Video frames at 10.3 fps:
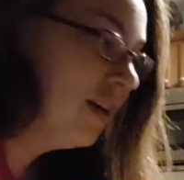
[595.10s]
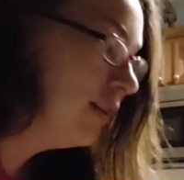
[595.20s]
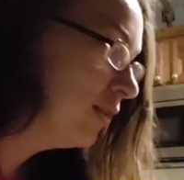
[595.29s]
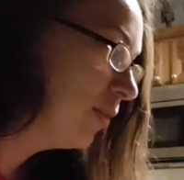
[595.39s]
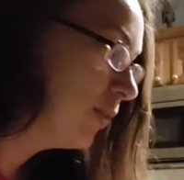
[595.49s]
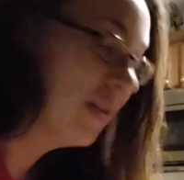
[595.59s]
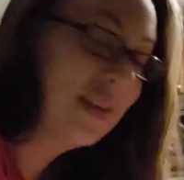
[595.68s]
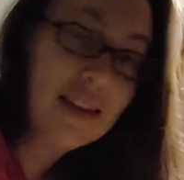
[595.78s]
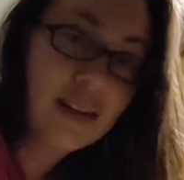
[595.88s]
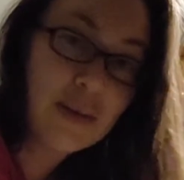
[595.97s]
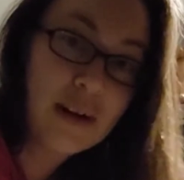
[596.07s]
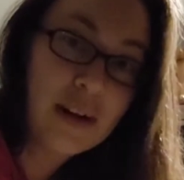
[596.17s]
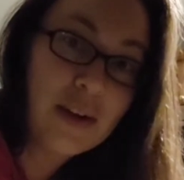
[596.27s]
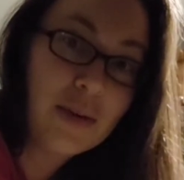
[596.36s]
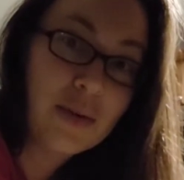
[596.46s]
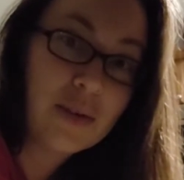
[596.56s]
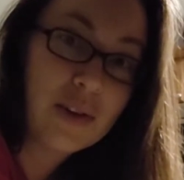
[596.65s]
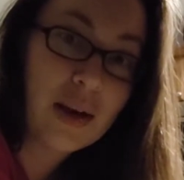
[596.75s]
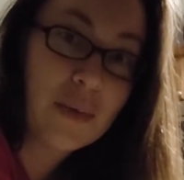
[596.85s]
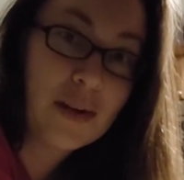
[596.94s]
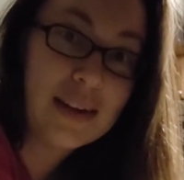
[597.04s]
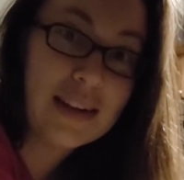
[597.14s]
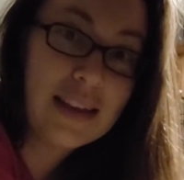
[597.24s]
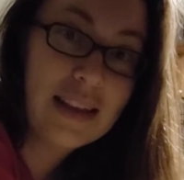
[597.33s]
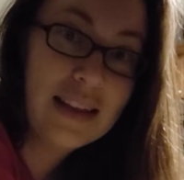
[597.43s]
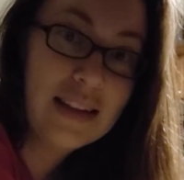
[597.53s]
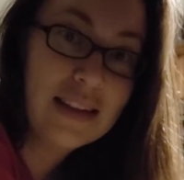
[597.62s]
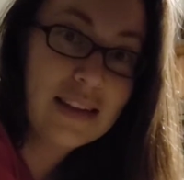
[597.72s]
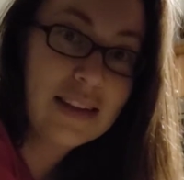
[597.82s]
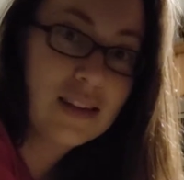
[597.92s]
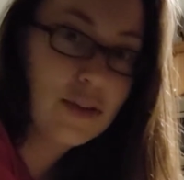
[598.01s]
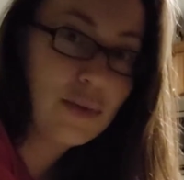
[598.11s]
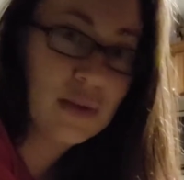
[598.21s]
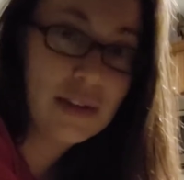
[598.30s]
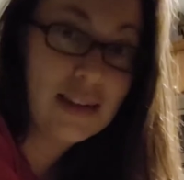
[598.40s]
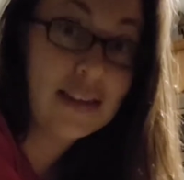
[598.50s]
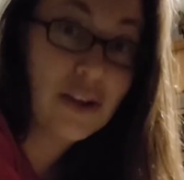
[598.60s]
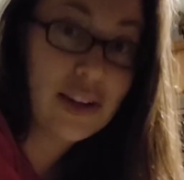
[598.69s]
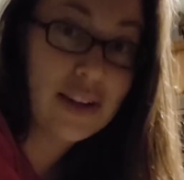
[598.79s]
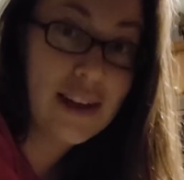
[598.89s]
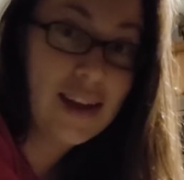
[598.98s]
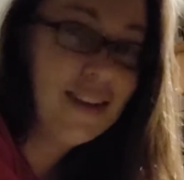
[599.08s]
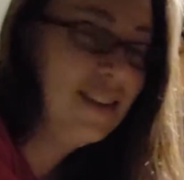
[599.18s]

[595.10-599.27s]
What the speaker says: So that's what I do. So now I'm going to set this. Well, it's already set.